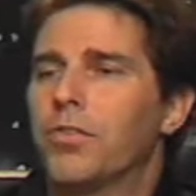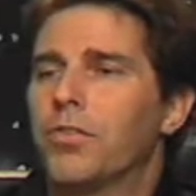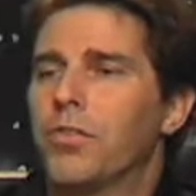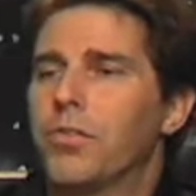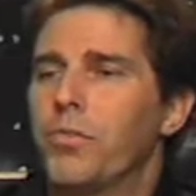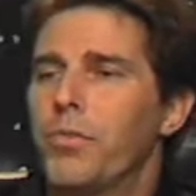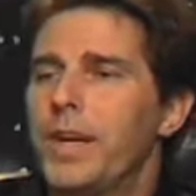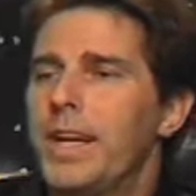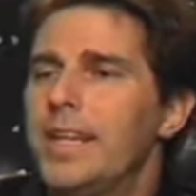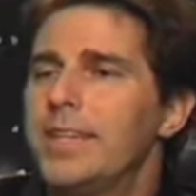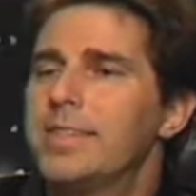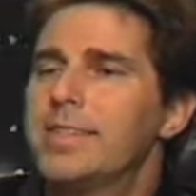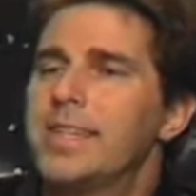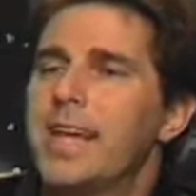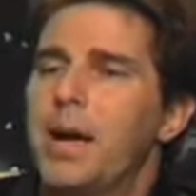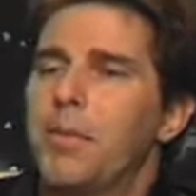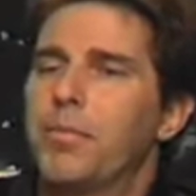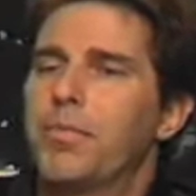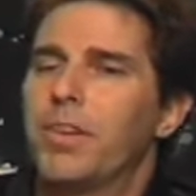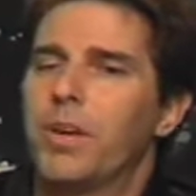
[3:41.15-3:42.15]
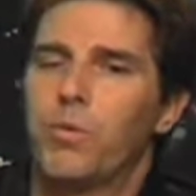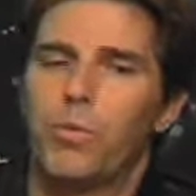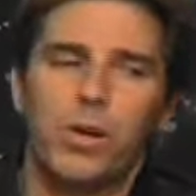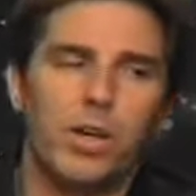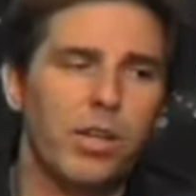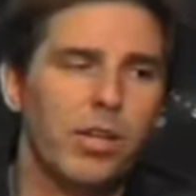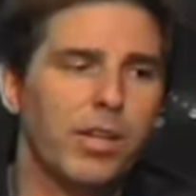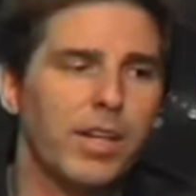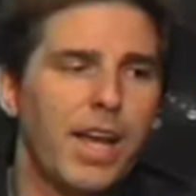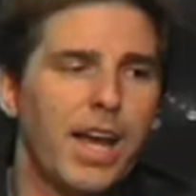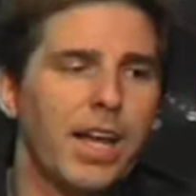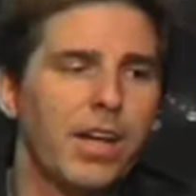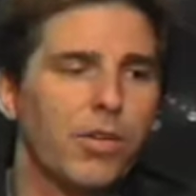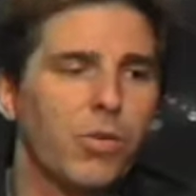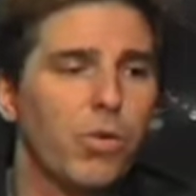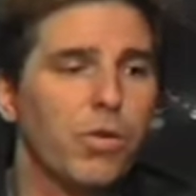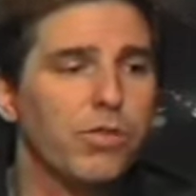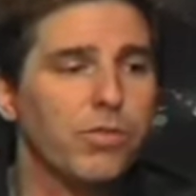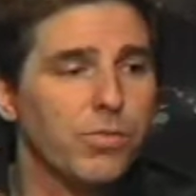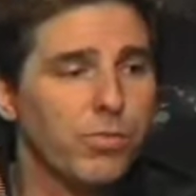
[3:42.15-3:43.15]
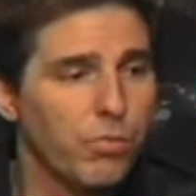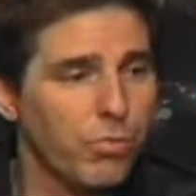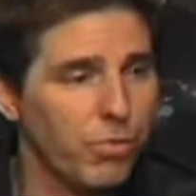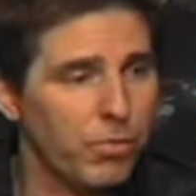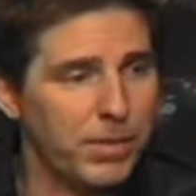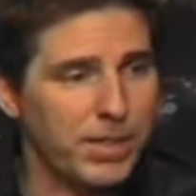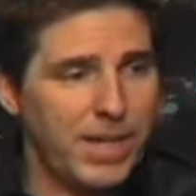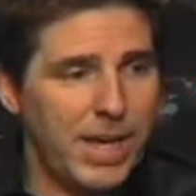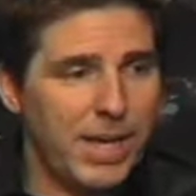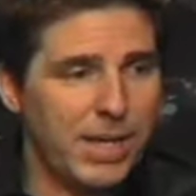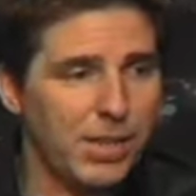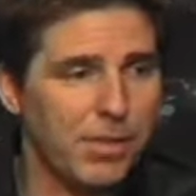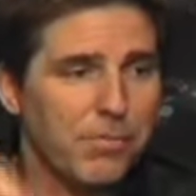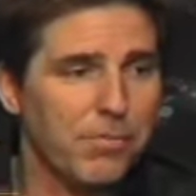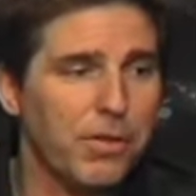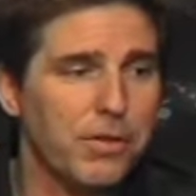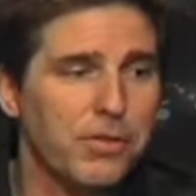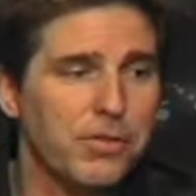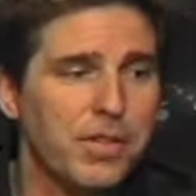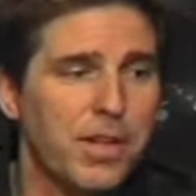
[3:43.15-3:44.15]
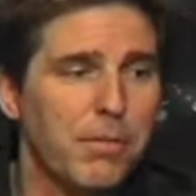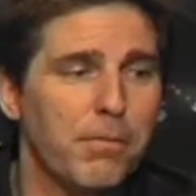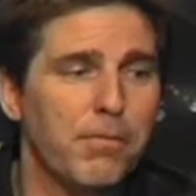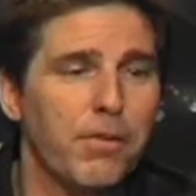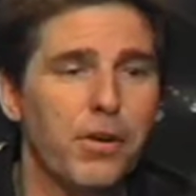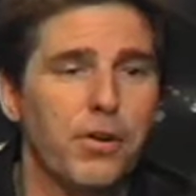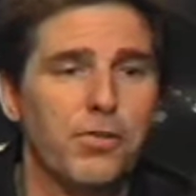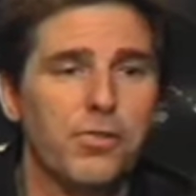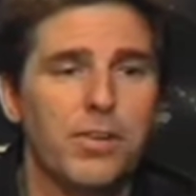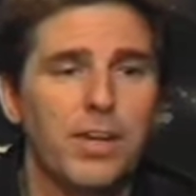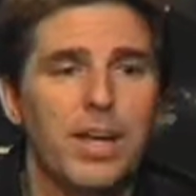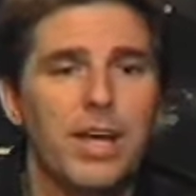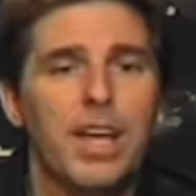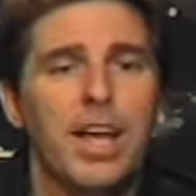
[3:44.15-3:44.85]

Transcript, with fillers: three steps that we're going to look at, and of course we'll be taking the first step first.